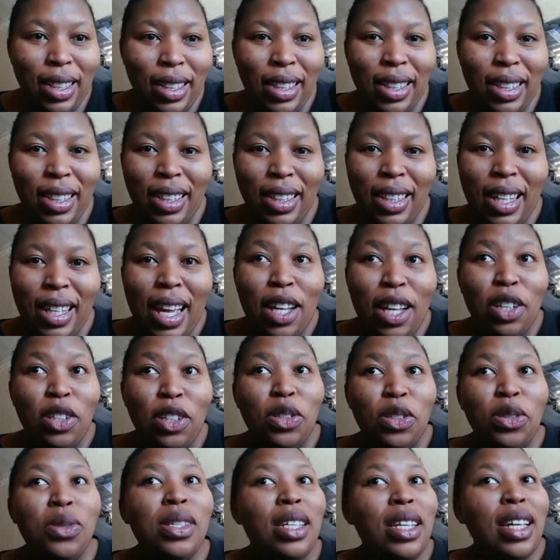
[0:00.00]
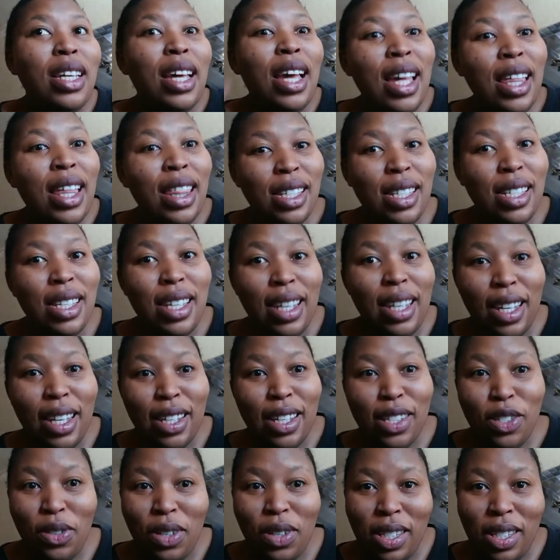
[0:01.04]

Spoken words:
using the second strategy.